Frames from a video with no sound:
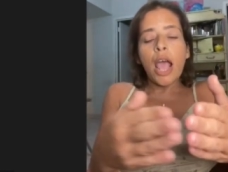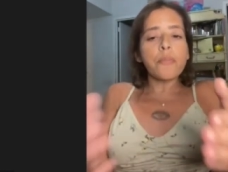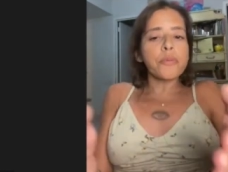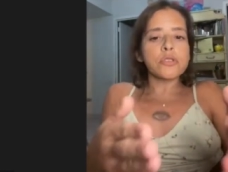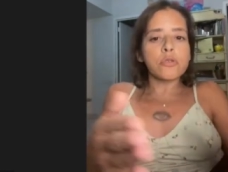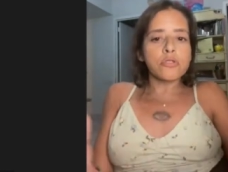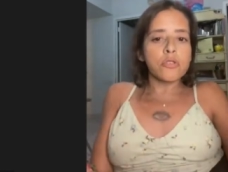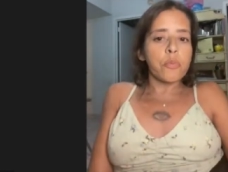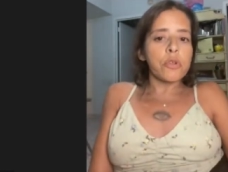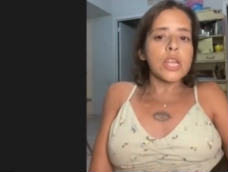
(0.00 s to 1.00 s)
episodes
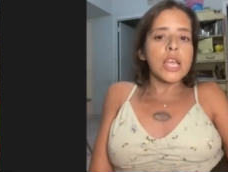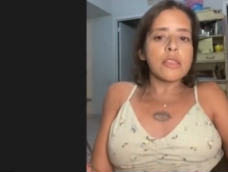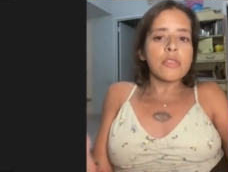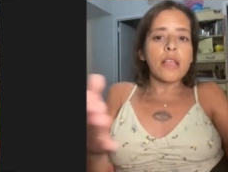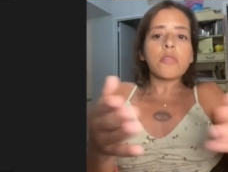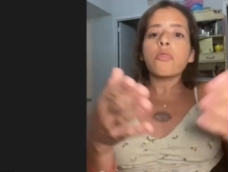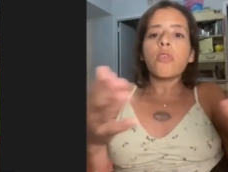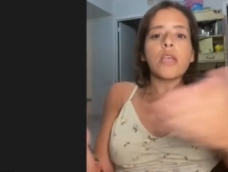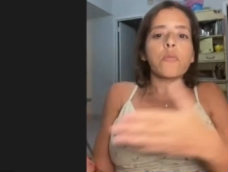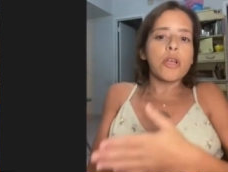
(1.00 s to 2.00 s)
of bullying that
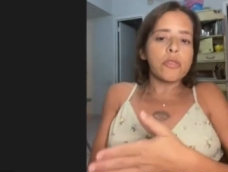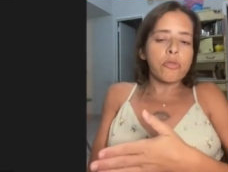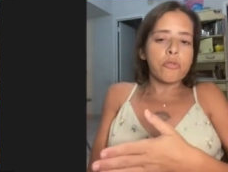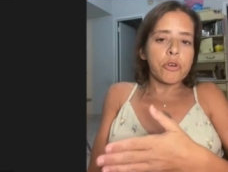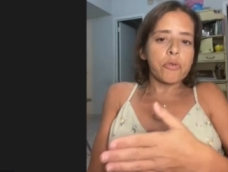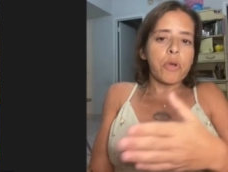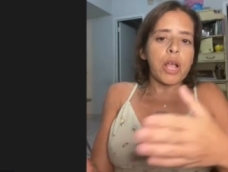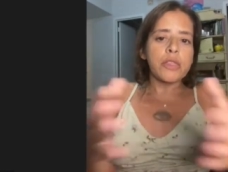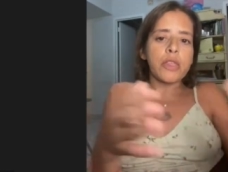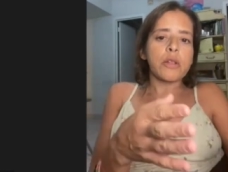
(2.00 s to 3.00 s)
they went through
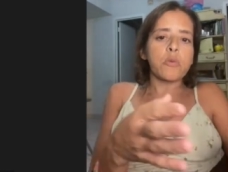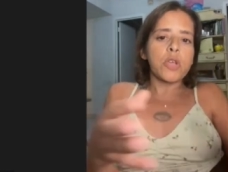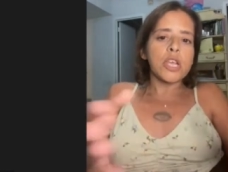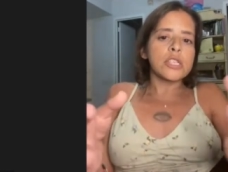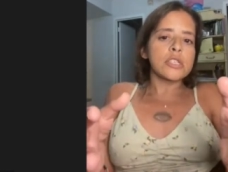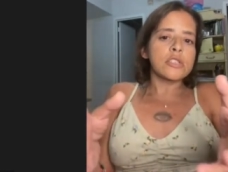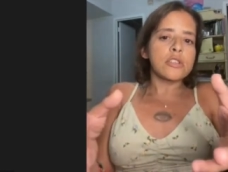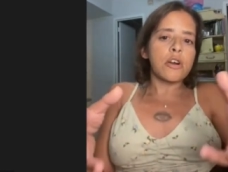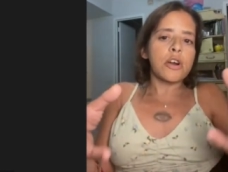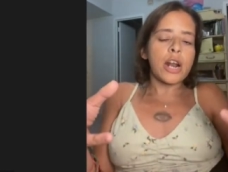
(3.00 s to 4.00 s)
and then we can
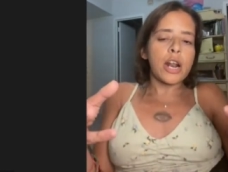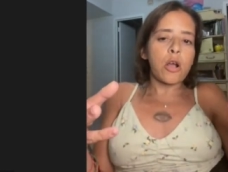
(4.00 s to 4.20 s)
start